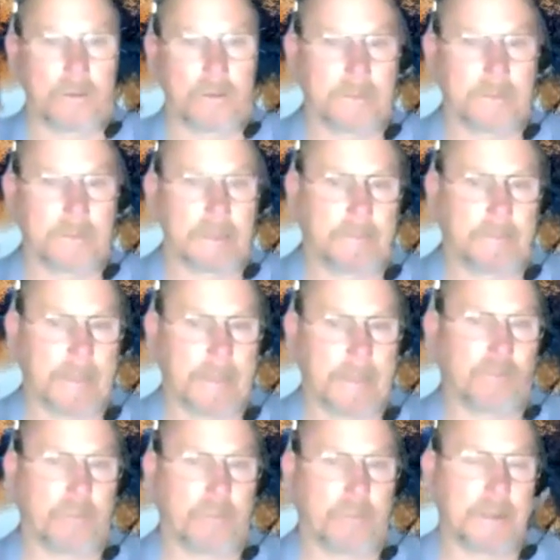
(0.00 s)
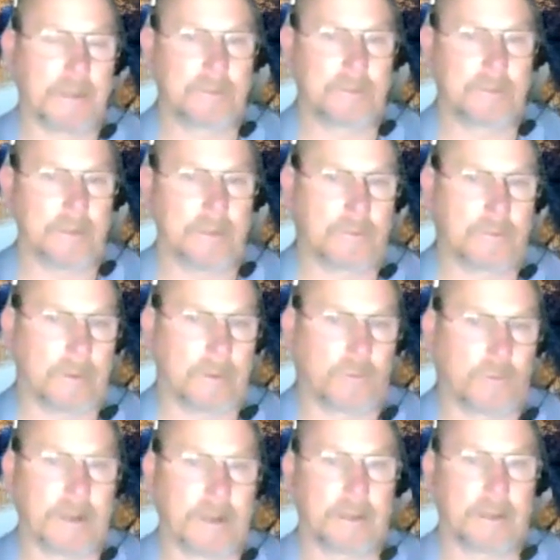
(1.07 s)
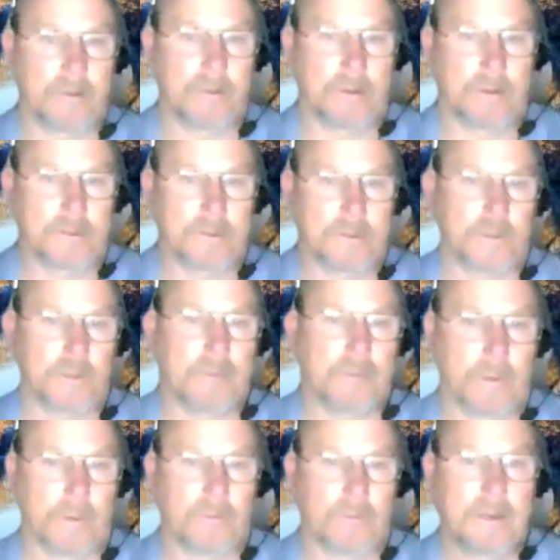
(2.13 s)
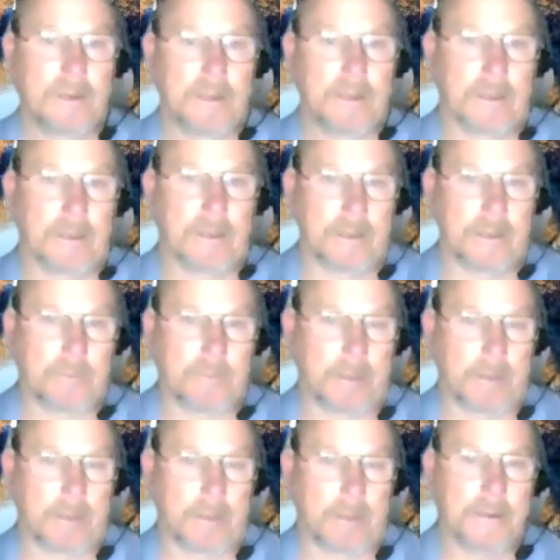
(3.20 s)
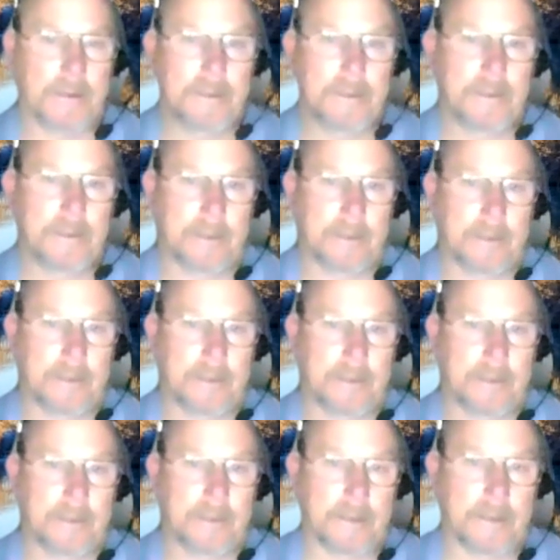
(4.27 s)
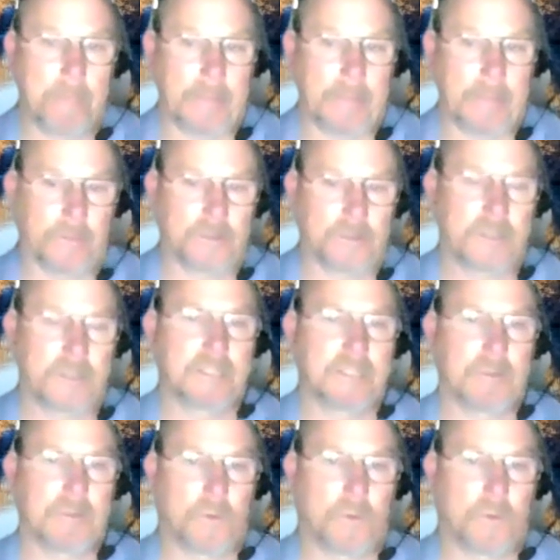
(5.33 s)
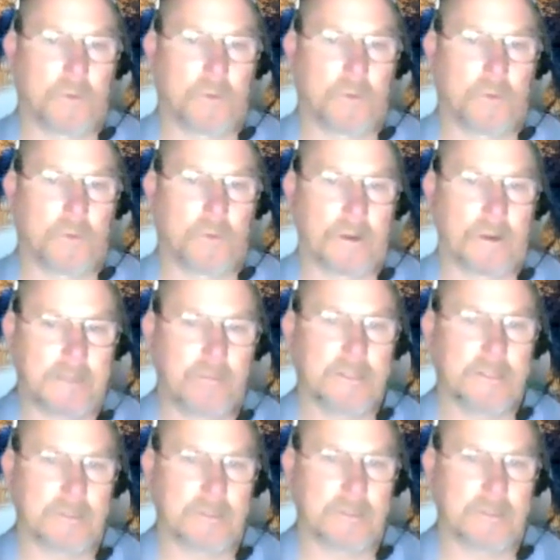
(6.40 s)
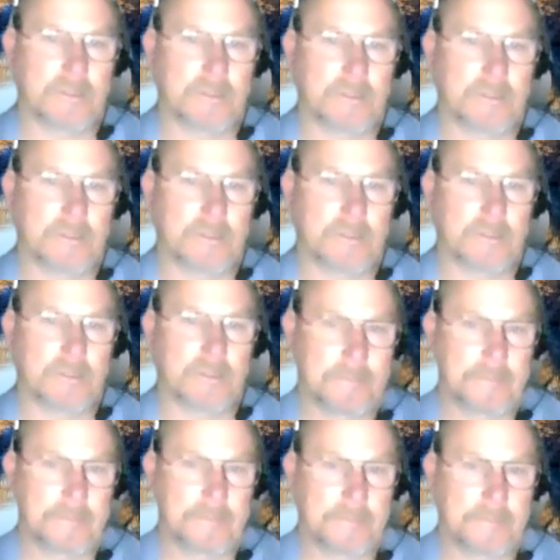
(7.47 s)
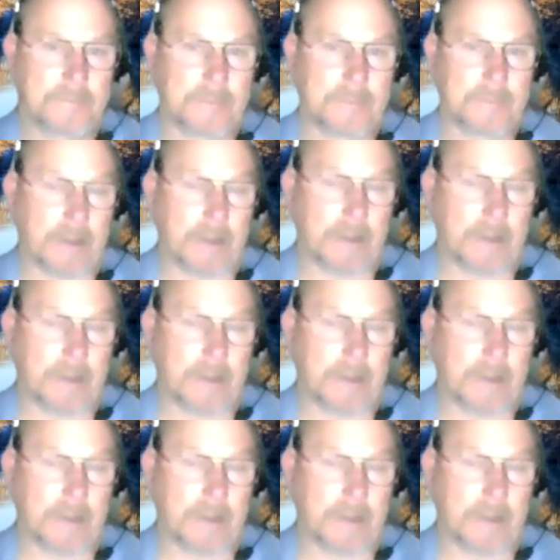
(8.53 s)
water, whether, heaven forbid, it's dumped directly into a stream or river by permit, those things can be worked out to everybody's advantage,